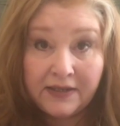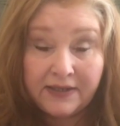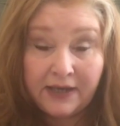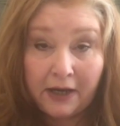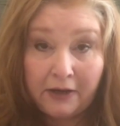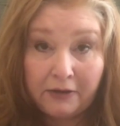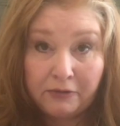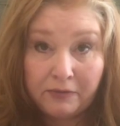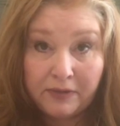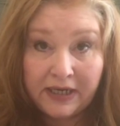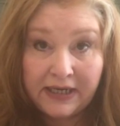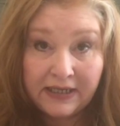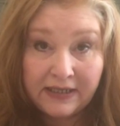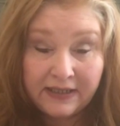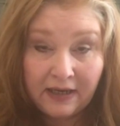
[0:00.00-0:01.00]
So
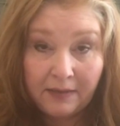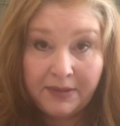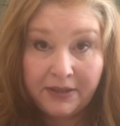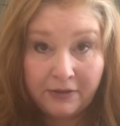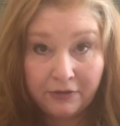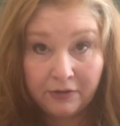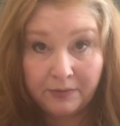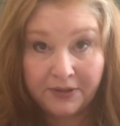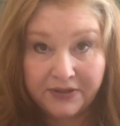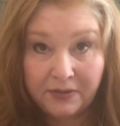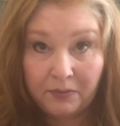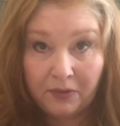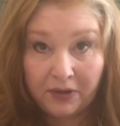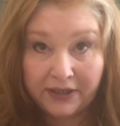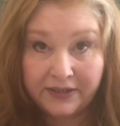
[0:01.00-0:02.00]
he didn't tell me who the
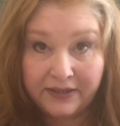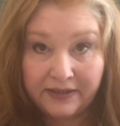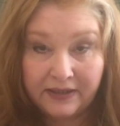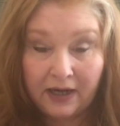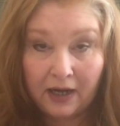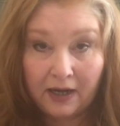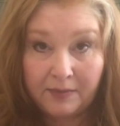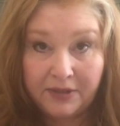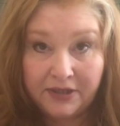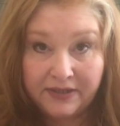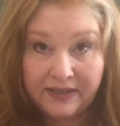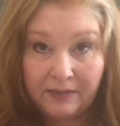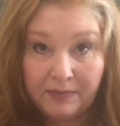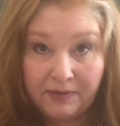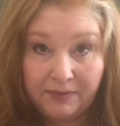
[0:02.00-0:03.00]
person was at the time. He
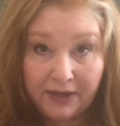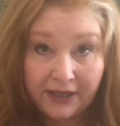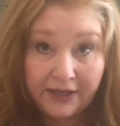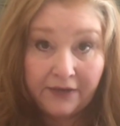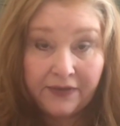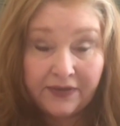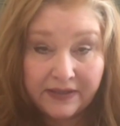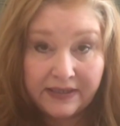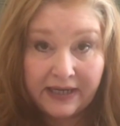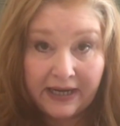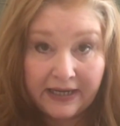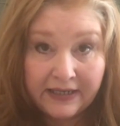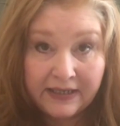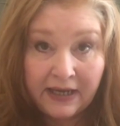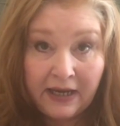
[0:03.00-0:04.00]
just said, be ready on this
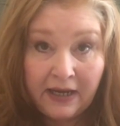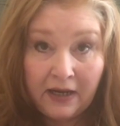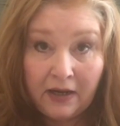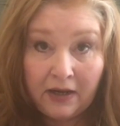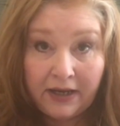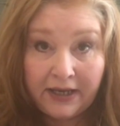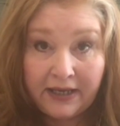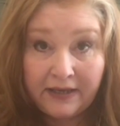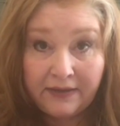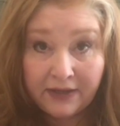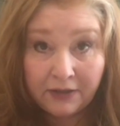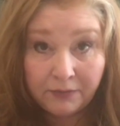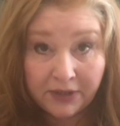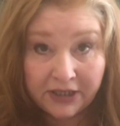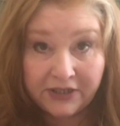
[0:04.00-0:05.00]
date. He
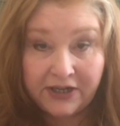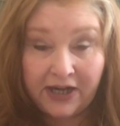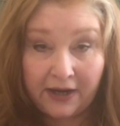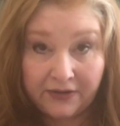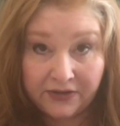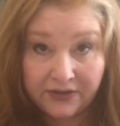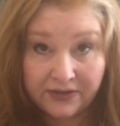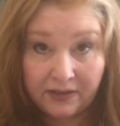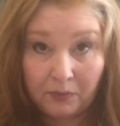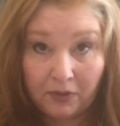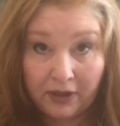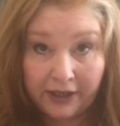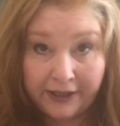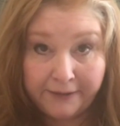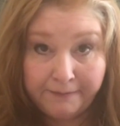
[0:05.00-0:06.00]
then reached out to
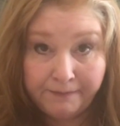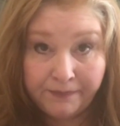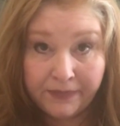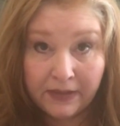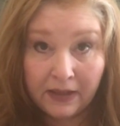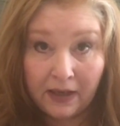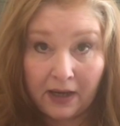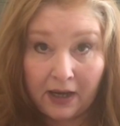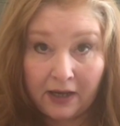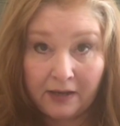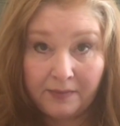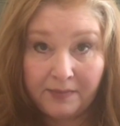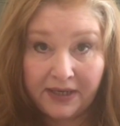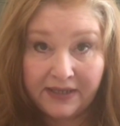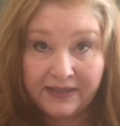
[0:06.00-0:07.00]
someone
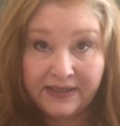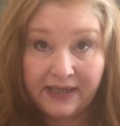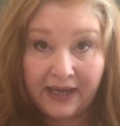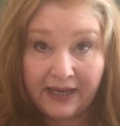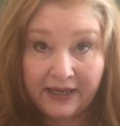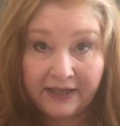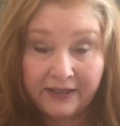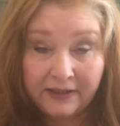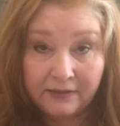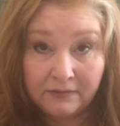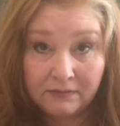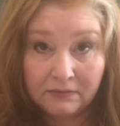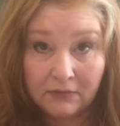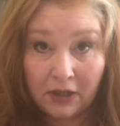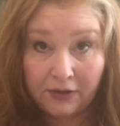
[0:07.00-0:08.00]
and said,
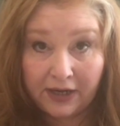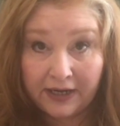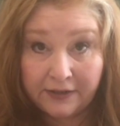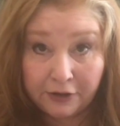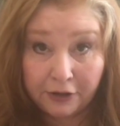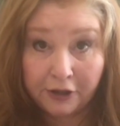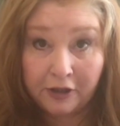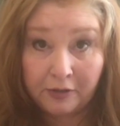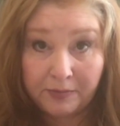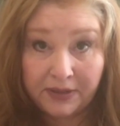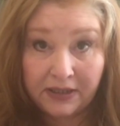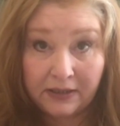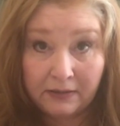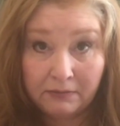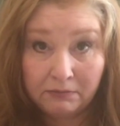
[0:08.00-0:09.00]
okay, you're going to
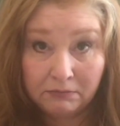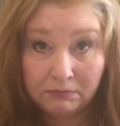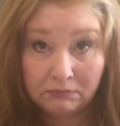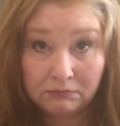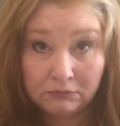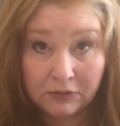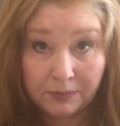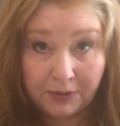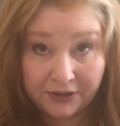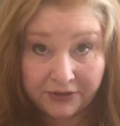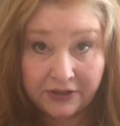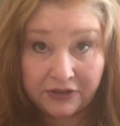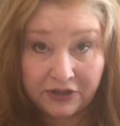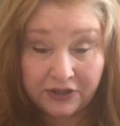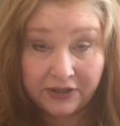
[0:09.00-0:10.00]
be the
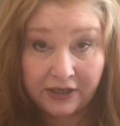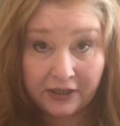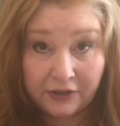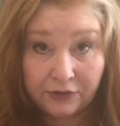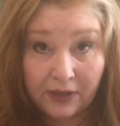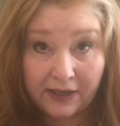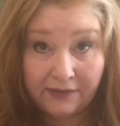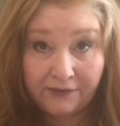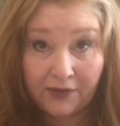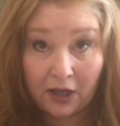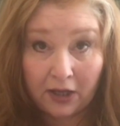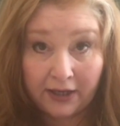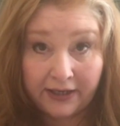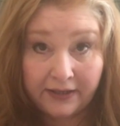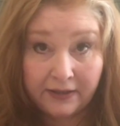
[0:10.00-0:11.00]
person she's going to try to
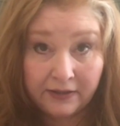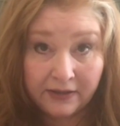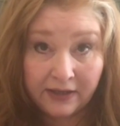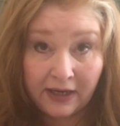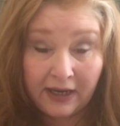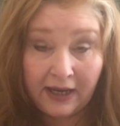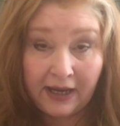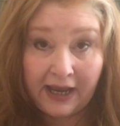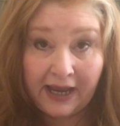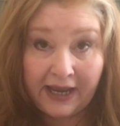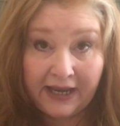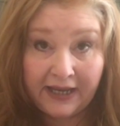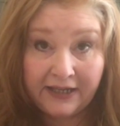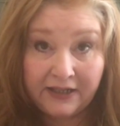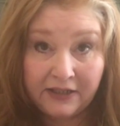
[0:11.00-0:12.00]
find.
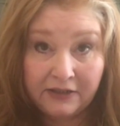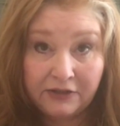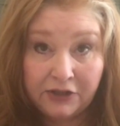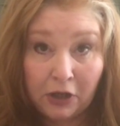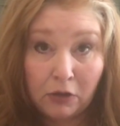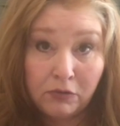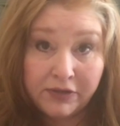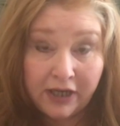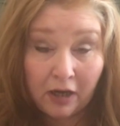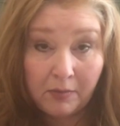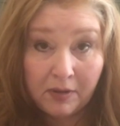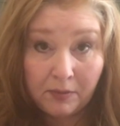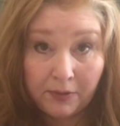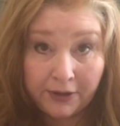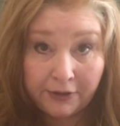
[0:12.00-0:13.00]
And don't tell
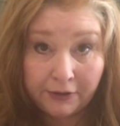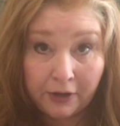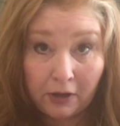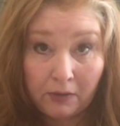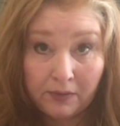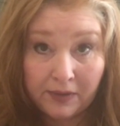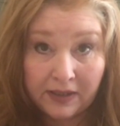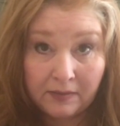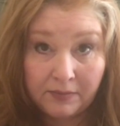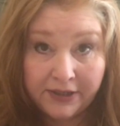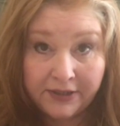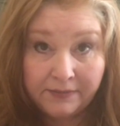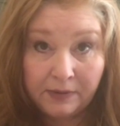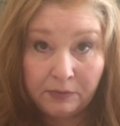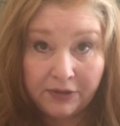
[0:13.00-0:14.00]
me where you're going,
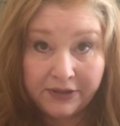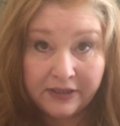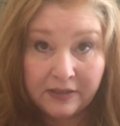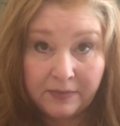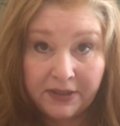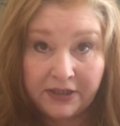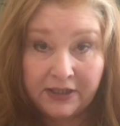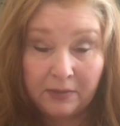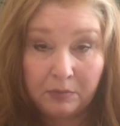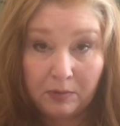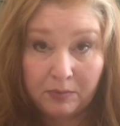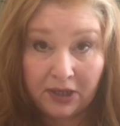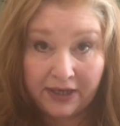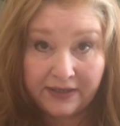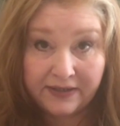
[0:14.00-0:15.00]
because we want this to be a
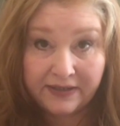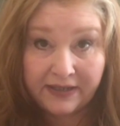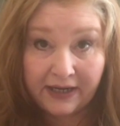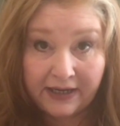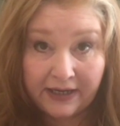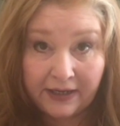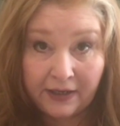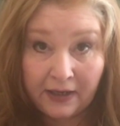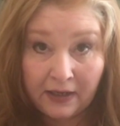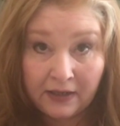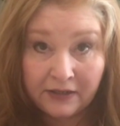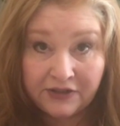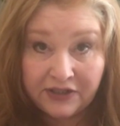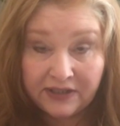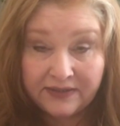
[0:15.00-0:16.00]
double-blind study.
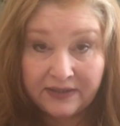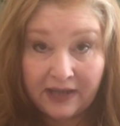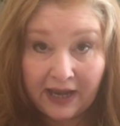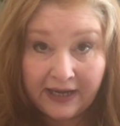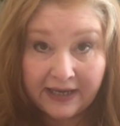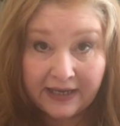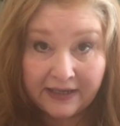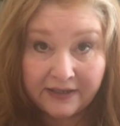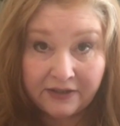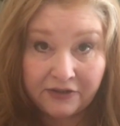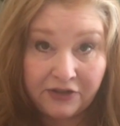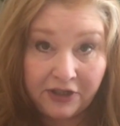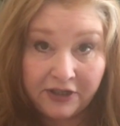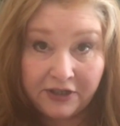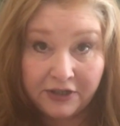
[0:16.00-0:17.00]
She's psychic, so
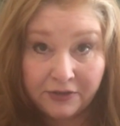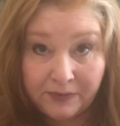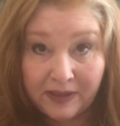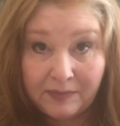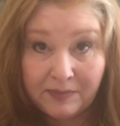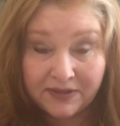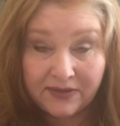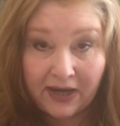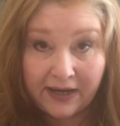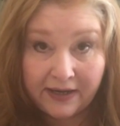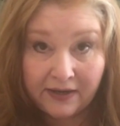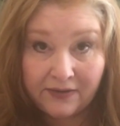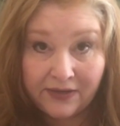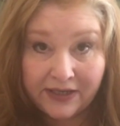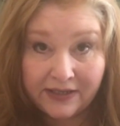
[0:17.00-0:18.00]
she could just read me
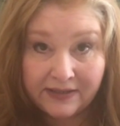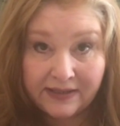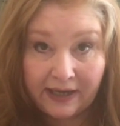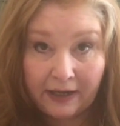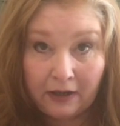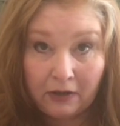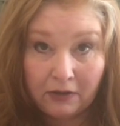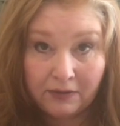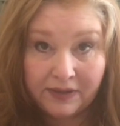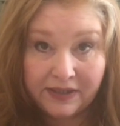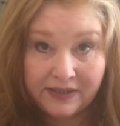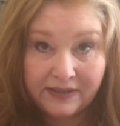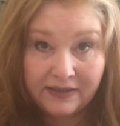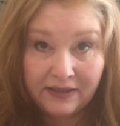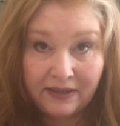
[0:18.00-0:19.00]
psychically and say, oh,
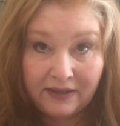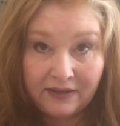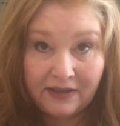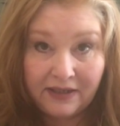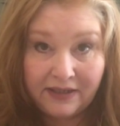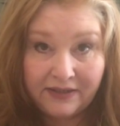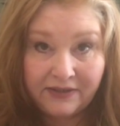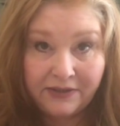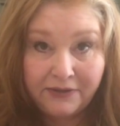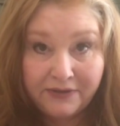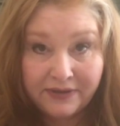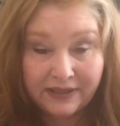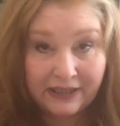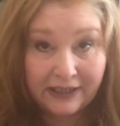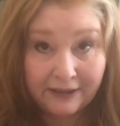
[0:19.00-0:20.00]
it's
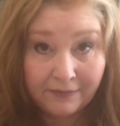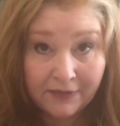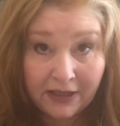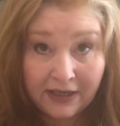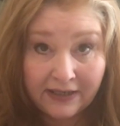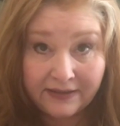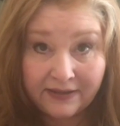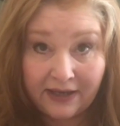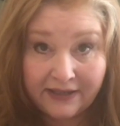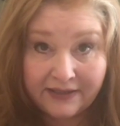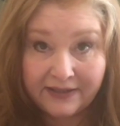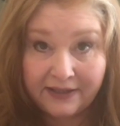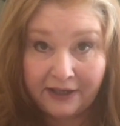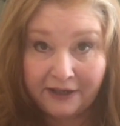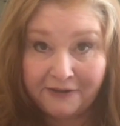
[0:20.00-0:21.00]
Susie. He's
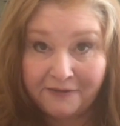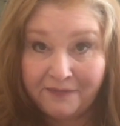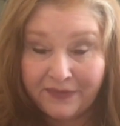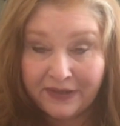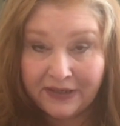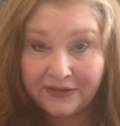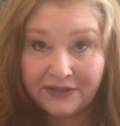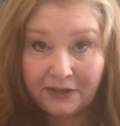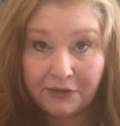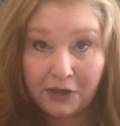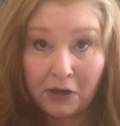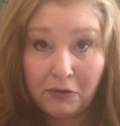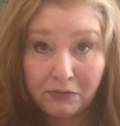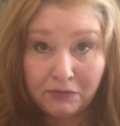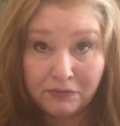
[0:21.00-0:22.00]
like, so
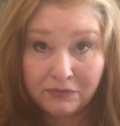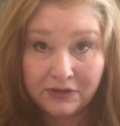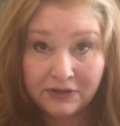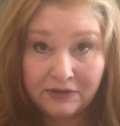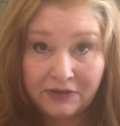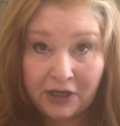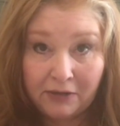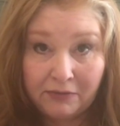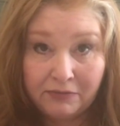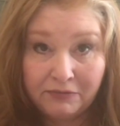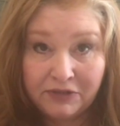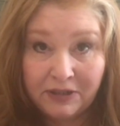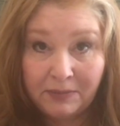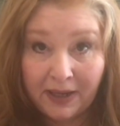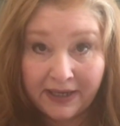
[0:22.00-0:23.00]
don't,
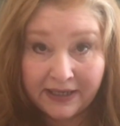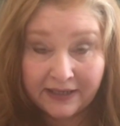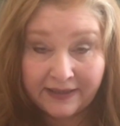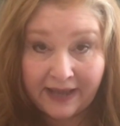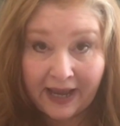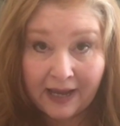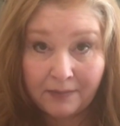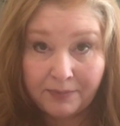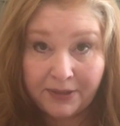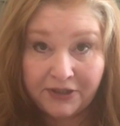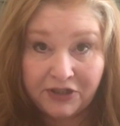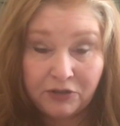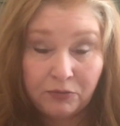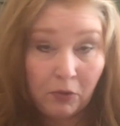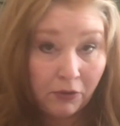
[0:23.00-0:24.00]
she might get that, but she